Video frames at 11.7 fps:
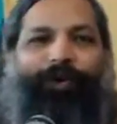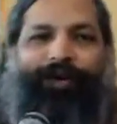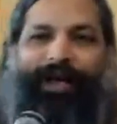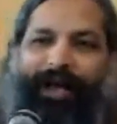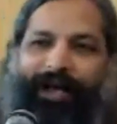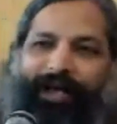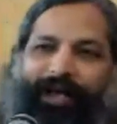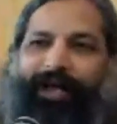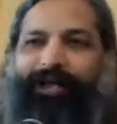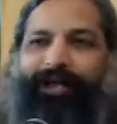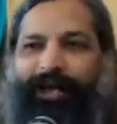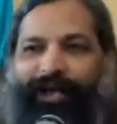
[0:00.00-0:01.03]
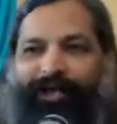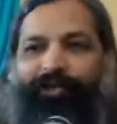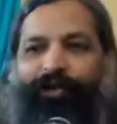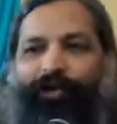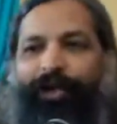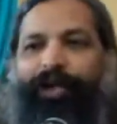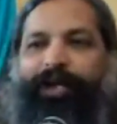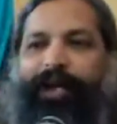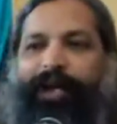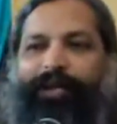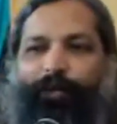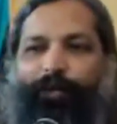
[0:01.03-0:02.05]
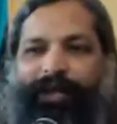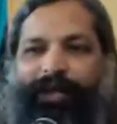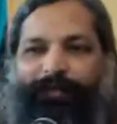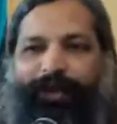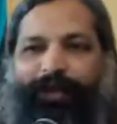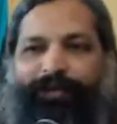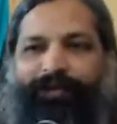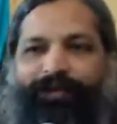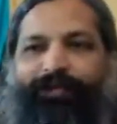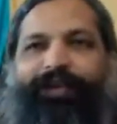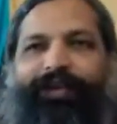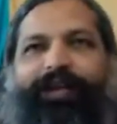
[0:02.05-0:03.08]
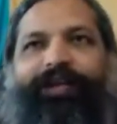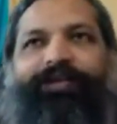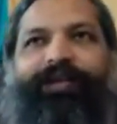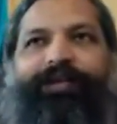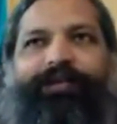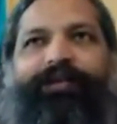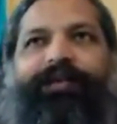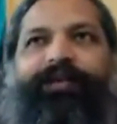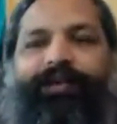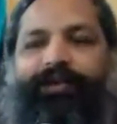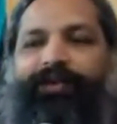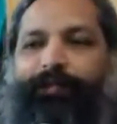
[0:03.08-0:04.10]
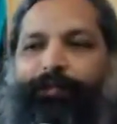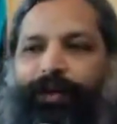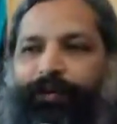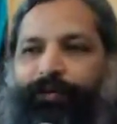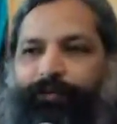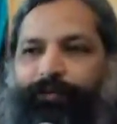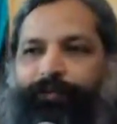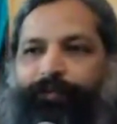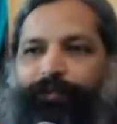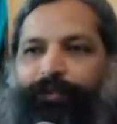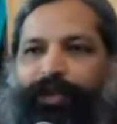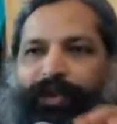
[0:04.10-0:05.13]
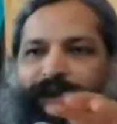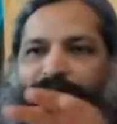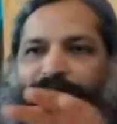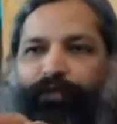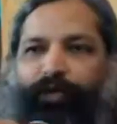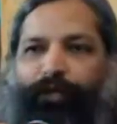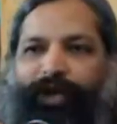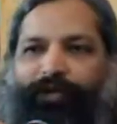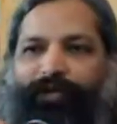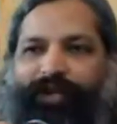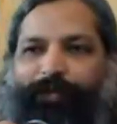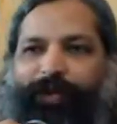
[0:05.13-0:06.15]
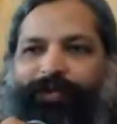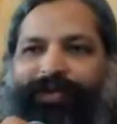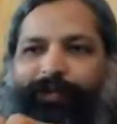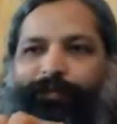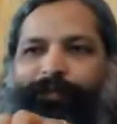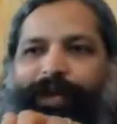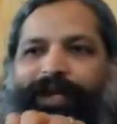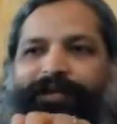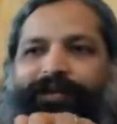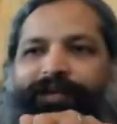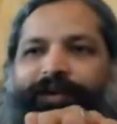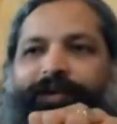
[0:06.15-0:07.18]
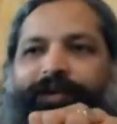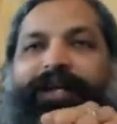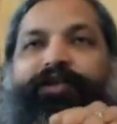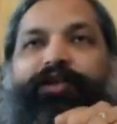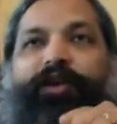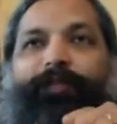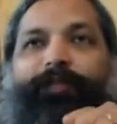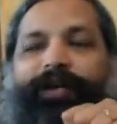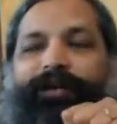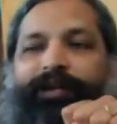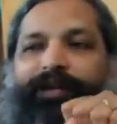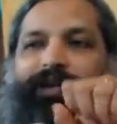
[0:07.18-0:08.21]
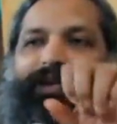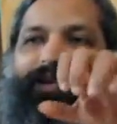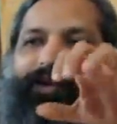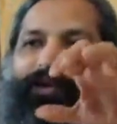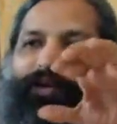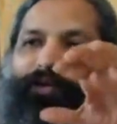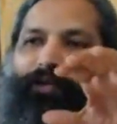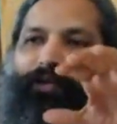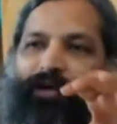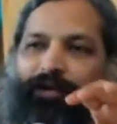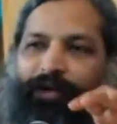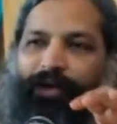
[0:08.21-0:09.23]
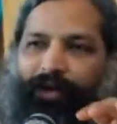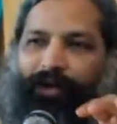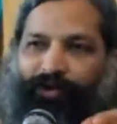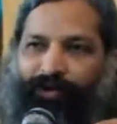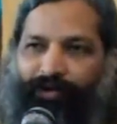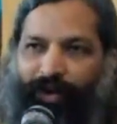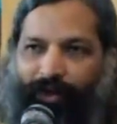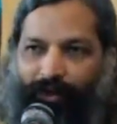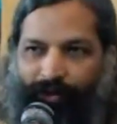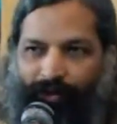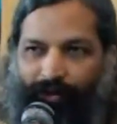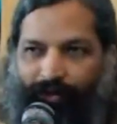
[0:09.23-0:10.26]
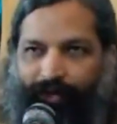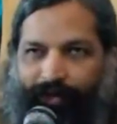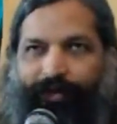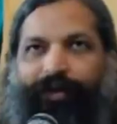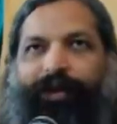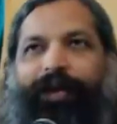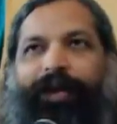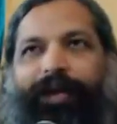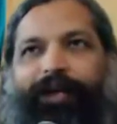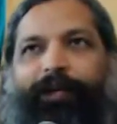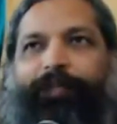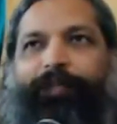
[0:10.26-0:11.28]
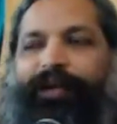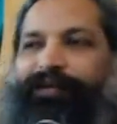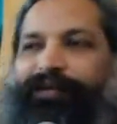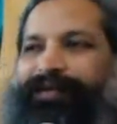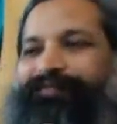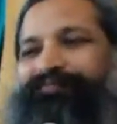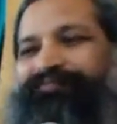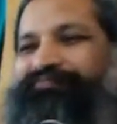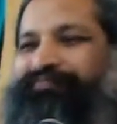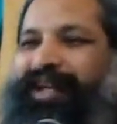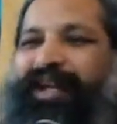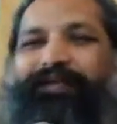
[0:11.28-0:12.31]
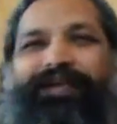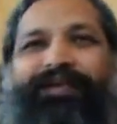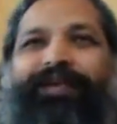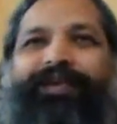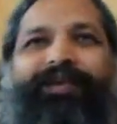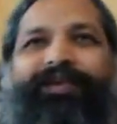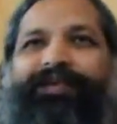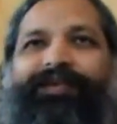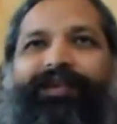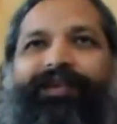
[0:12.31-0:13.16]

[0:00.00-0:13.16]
I like, I enjoy. And the whole experiences of the energy is jumping. If you were to somehow suppress your enjoyment, you'll find your energy is dull, depressed. Life is not interesting.